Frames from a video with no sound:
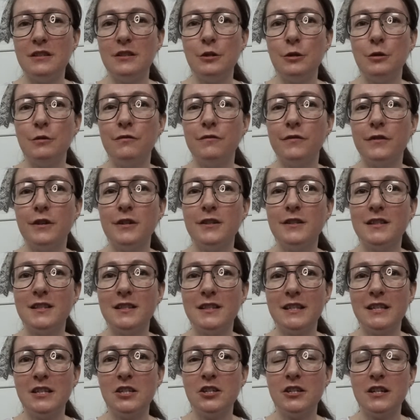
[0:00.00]
to first
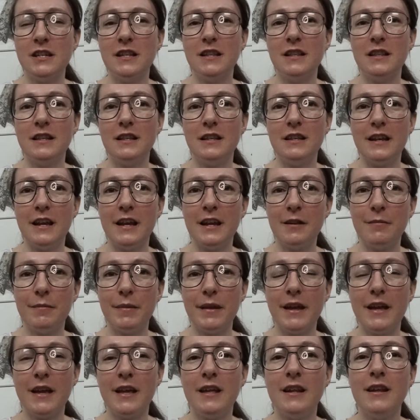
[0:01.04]
stitch in the
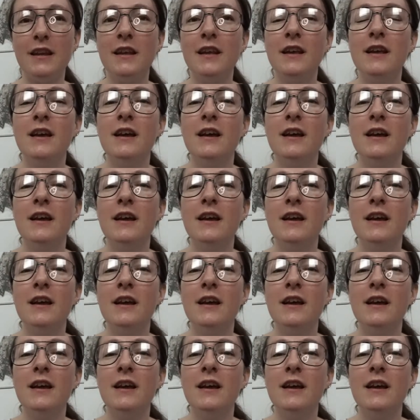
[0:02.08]
neckband